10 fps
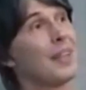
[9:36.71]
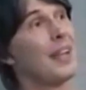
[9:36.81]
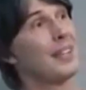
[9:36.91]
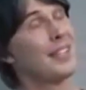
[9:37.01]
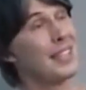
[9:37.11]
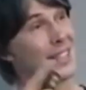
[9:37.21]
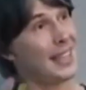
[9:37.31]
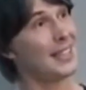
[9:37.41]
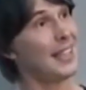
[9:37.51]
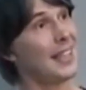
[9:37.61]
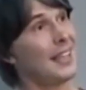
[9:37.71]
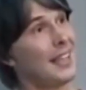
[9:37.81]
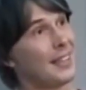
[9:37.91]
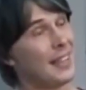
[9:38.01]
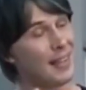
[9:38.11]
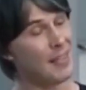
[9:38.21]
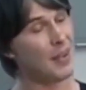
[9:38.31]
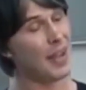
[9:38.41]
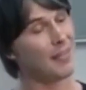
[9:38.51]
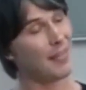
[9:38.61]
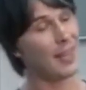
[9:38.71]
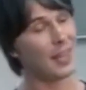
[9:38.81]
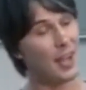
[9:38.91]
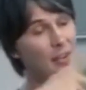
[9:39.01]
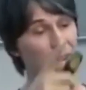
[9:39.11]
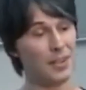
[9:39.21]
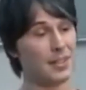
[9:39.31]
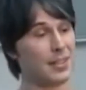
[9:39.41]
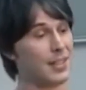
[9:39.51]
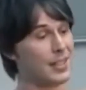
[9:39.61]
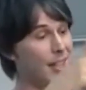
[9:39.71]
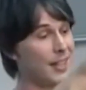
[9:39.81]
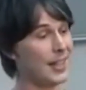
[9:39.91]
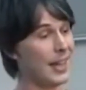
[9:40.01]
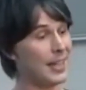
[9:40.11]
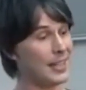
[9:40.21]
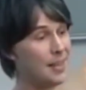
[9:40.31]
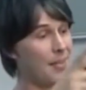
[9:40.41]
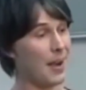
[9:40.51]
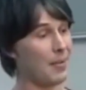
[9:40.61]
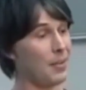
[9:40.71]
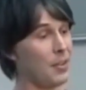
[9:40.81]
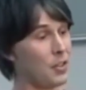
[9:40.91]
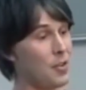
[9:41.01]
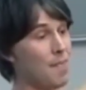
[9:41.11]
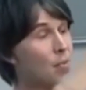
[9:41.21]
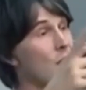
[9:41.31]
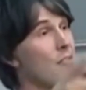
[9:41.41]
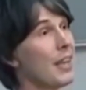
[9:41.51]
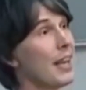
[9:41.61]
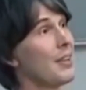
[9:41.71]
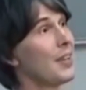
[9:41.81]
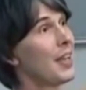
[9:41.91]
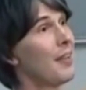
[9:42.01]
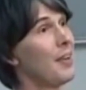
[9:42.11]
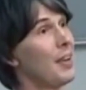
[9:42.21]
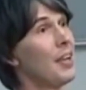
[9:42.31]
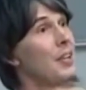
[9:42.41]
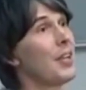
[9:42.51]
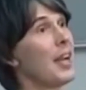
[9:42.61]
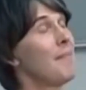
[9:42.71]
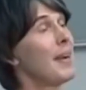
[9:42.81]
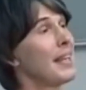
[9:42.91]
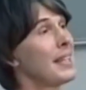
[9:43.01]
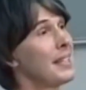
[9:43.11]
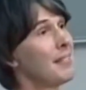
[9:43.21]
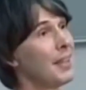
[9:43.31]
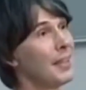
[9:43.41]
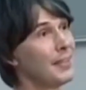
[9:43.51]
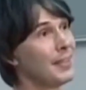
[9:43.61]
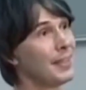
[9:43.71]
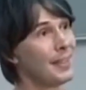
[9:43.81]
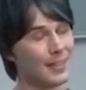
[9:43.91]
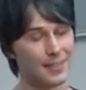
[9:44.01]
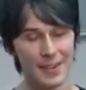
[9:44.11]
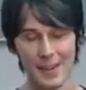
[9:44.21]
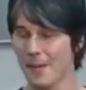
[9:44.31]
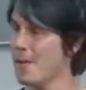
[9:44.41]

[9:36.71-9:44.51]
at GCSE that if you have a current circulating around, just a moving electric current, you get a magnetic field, right?